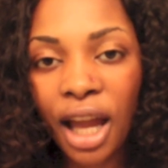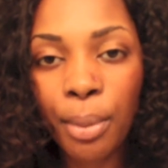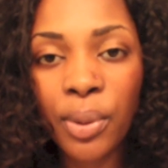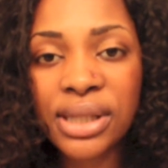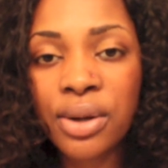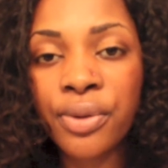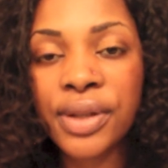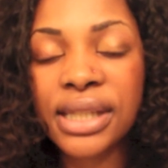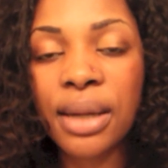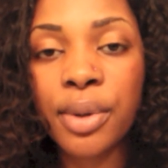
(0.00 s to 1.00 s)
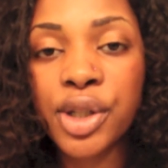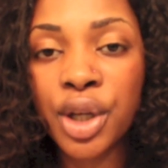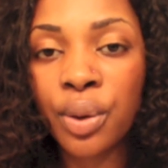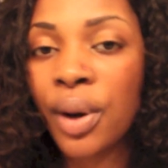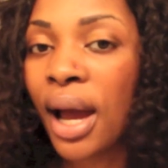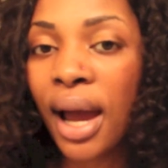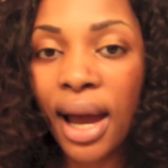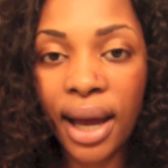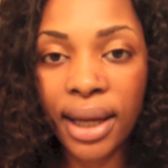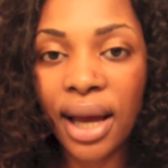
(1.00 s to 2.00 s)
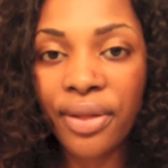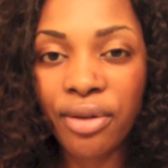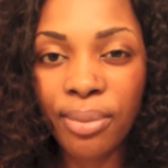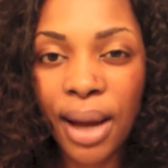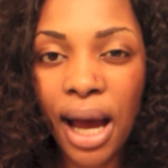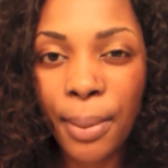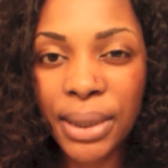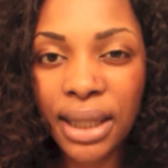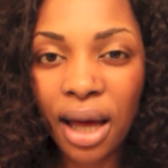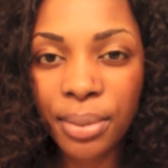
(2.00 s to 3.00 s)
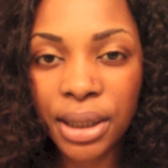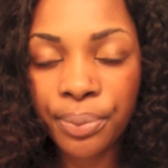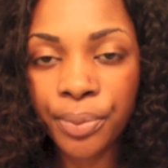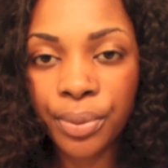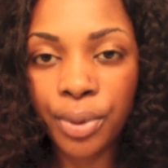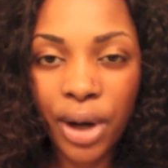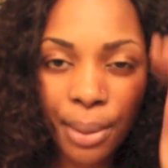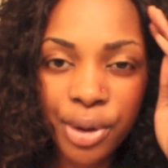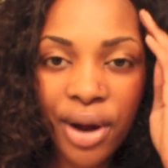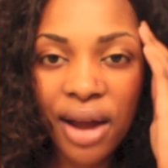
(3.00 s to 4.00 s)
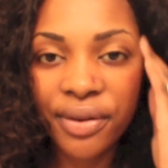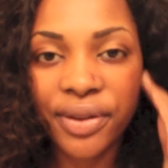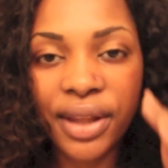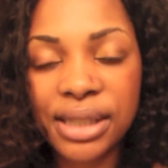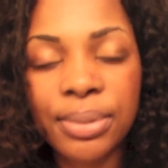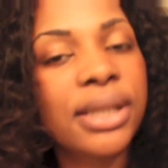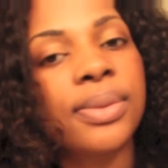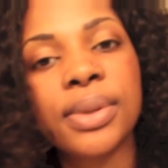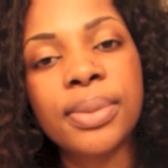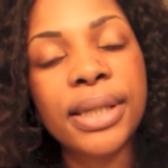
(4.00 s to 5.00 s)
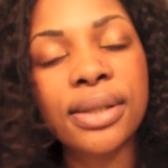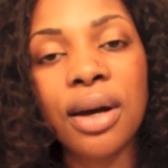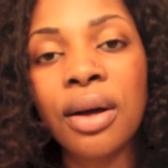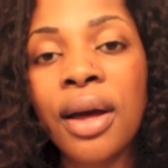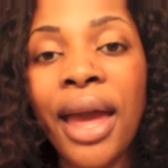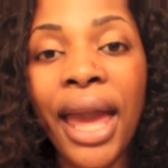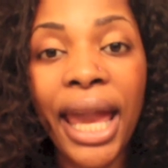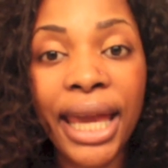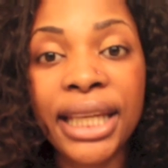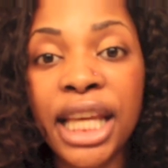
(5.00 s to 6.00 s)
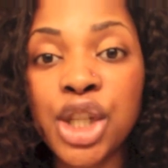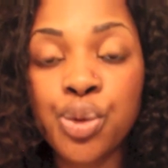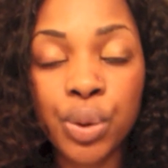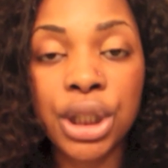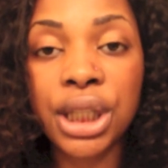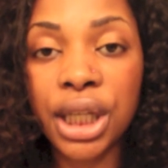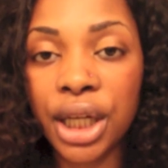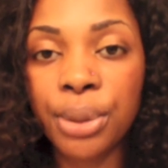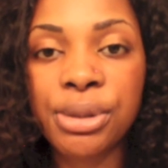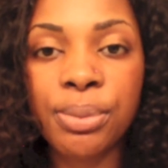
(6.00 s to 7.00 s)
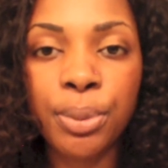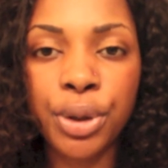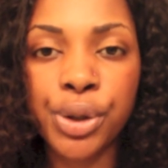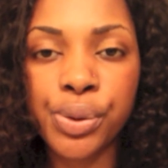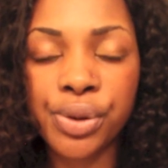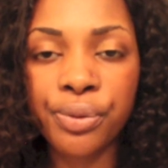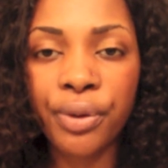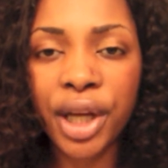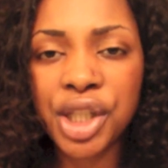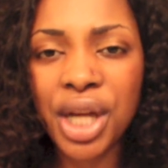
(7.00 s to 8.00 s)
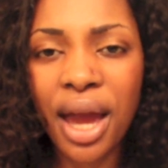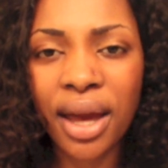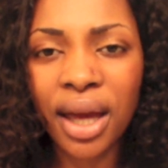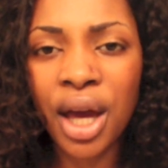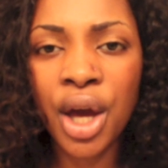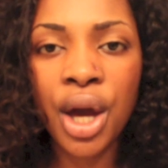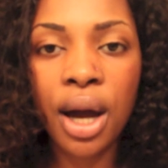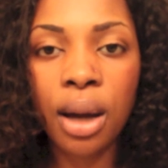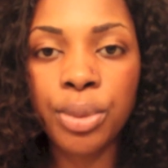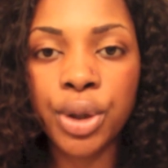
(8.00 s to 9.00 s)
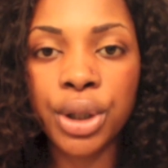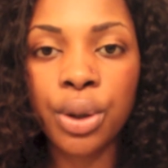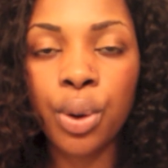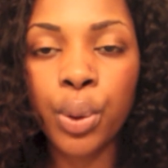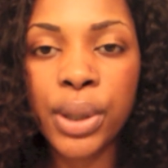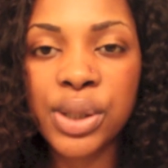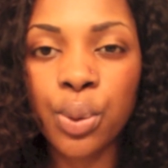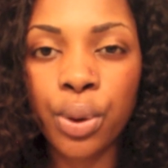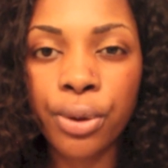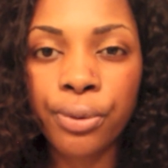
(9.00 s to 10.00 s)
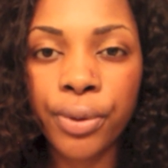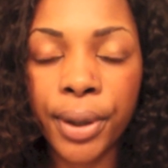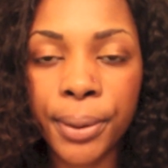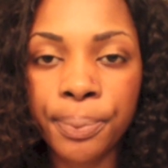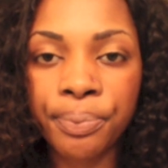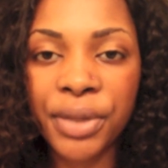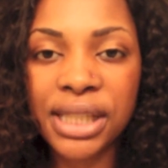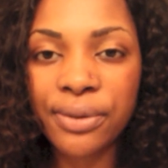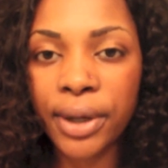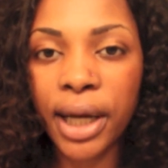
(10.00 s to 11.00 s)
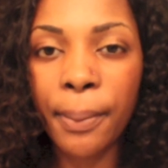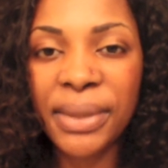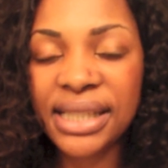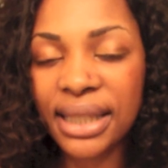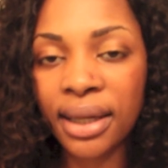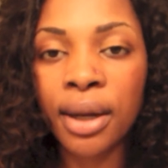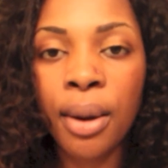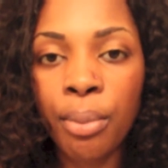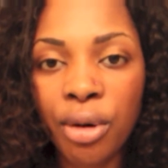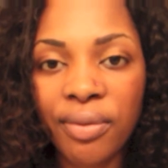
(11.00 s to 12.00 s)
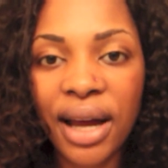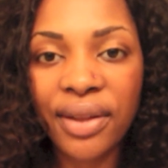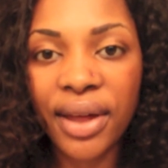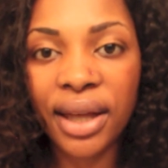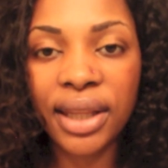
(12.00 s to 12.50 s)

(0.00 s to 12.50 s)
I'm always there over the summer, so I got that from Hobby Lobby or Hobby Craft, if that's what it's place called, and it's really good. Some people use Freight Check. You can always order from different companies that provide that.